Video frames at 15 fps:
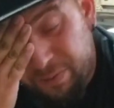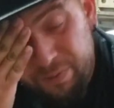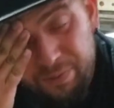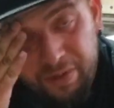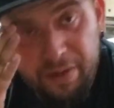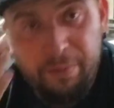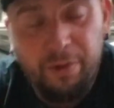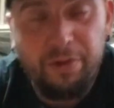
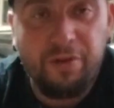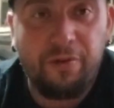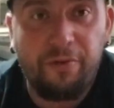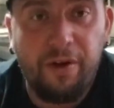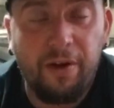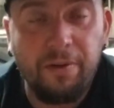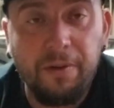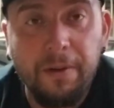me and Mercer
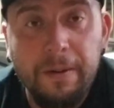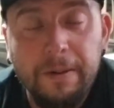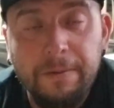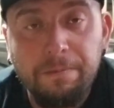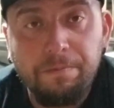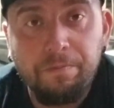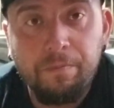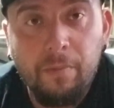found,
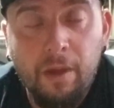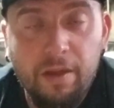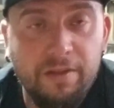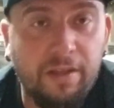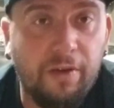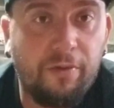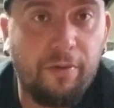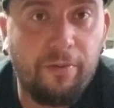
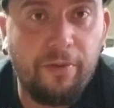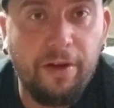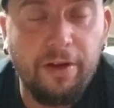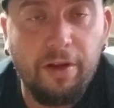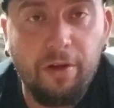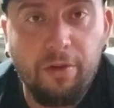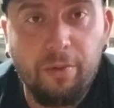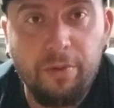aside from finding
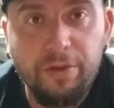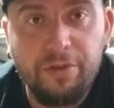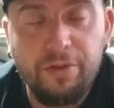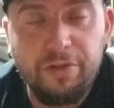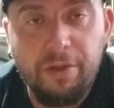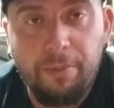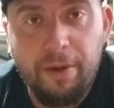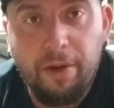all the research
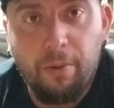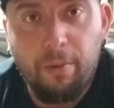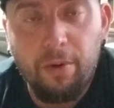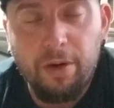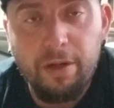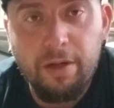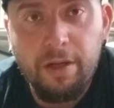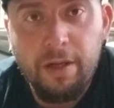to make it
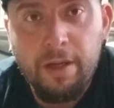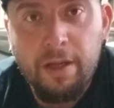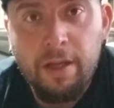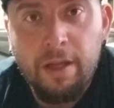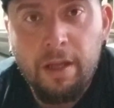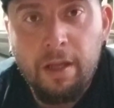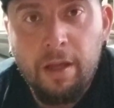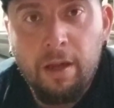work,
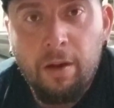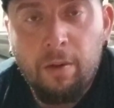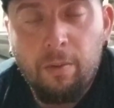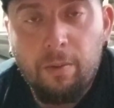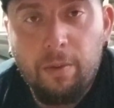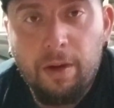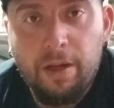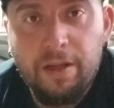
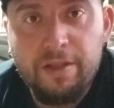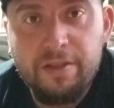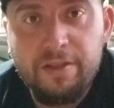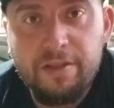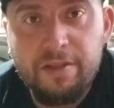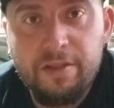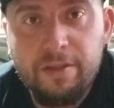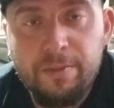
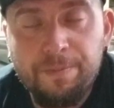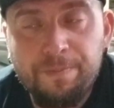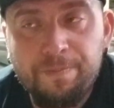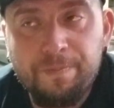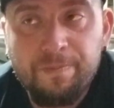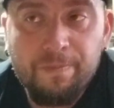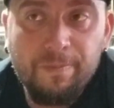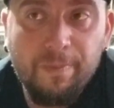was
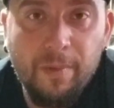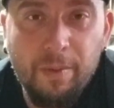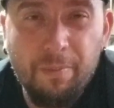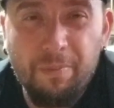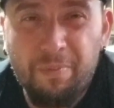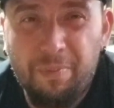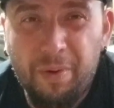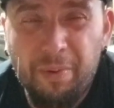
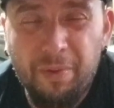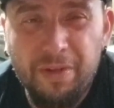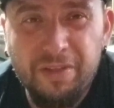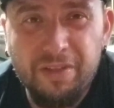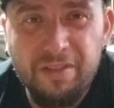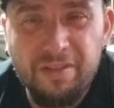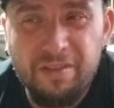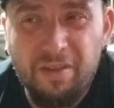pretty much
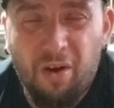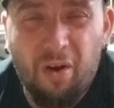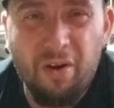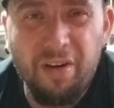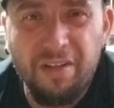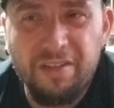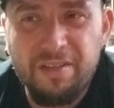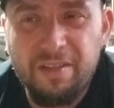just the
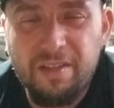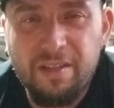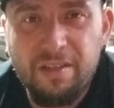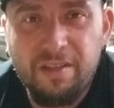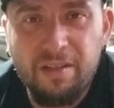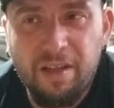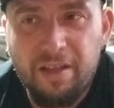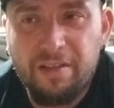harness.
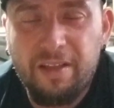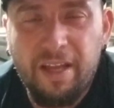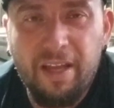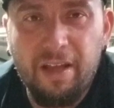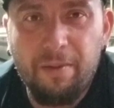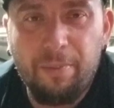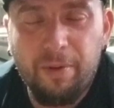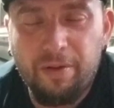like
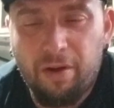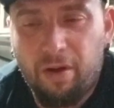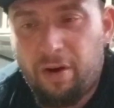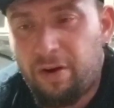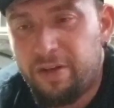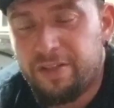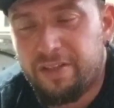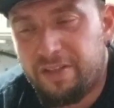taking apart the
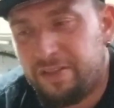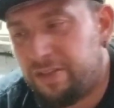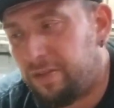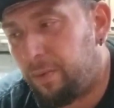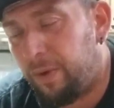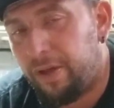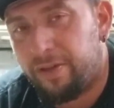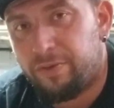harness because of the
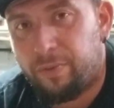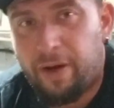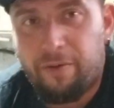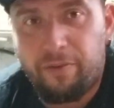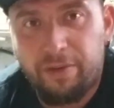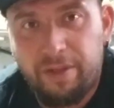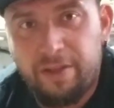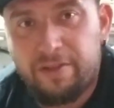way it's
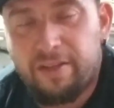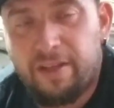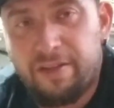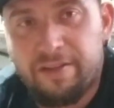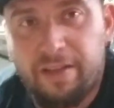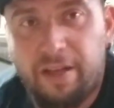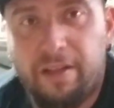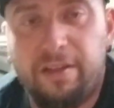raveled inside the
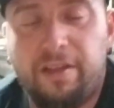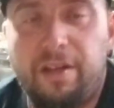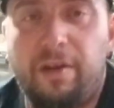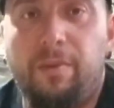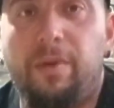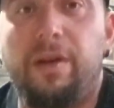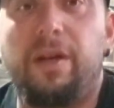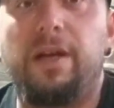skeleton and
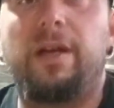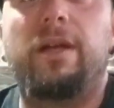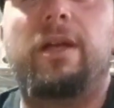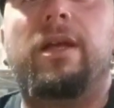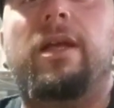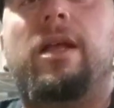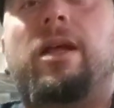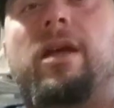whatnot.
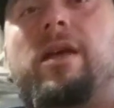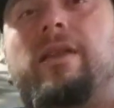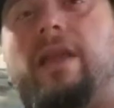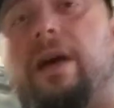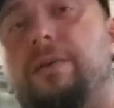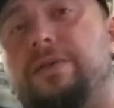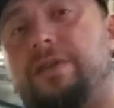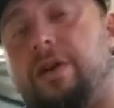
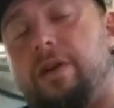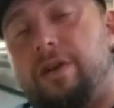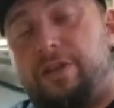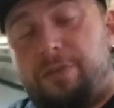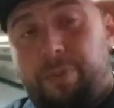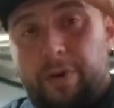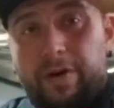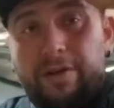That was the
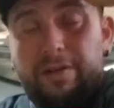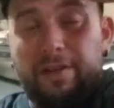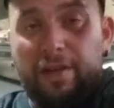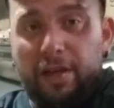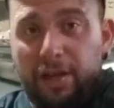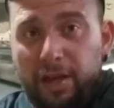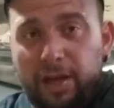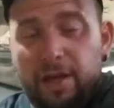hardest part.
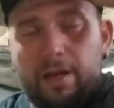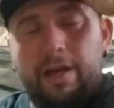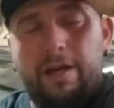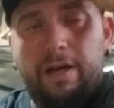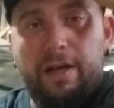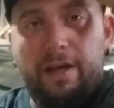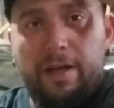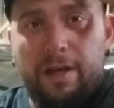
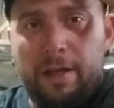And